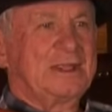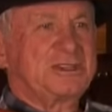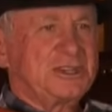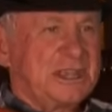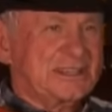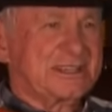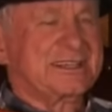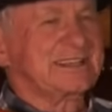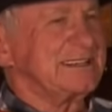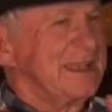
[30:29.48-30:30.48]
Jesus
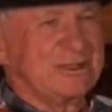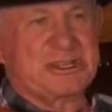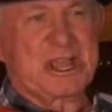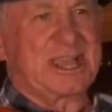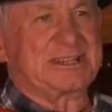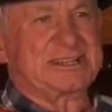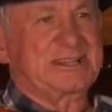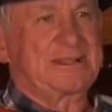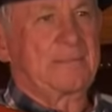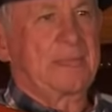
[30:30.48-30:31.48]
has never changed.
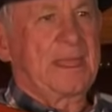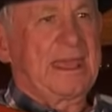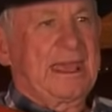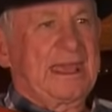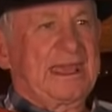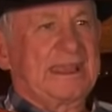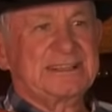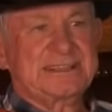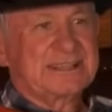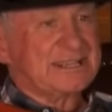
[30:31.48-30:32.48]

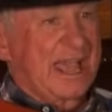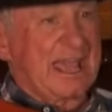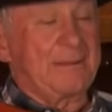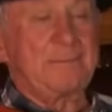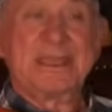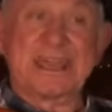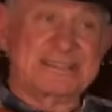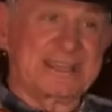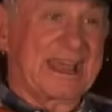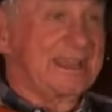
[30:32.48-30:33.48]
He's the same
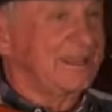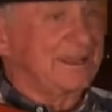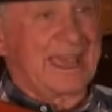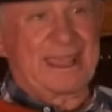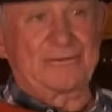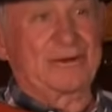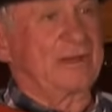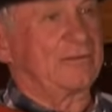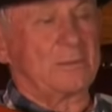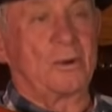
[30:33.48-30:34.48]
yesterday, today, and
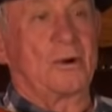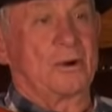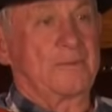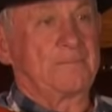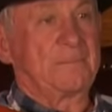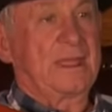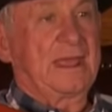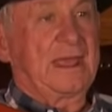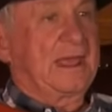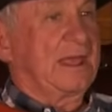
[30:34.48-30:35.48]
forevermore.
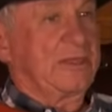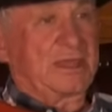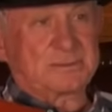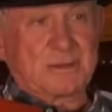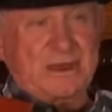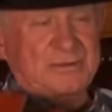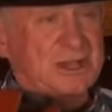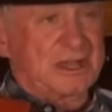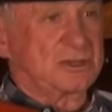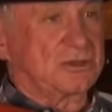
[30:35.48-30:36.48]
Things might have
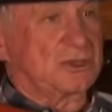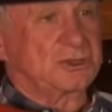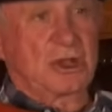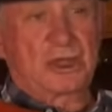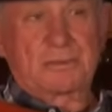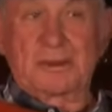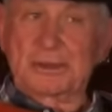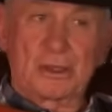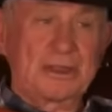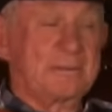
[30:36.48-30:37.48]
changed on this earth,
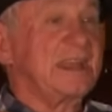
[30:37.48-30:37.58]
but not him.